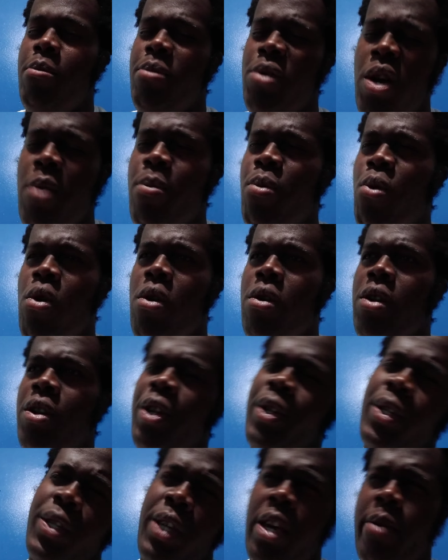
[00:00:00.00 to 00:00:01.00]
Bloodborne,
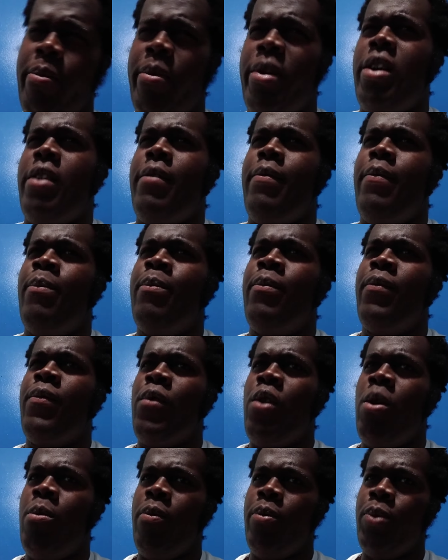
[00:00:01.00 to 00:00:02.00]
another game by
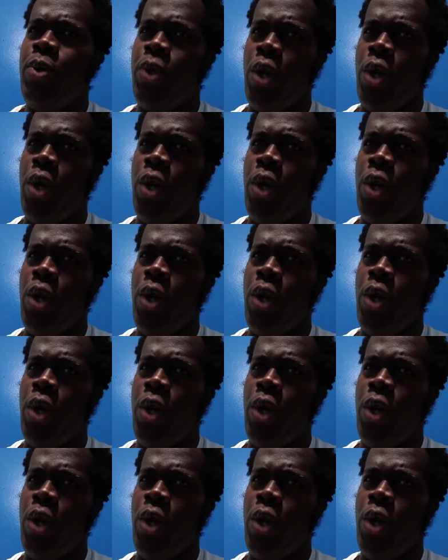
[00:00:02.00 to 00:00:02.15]
From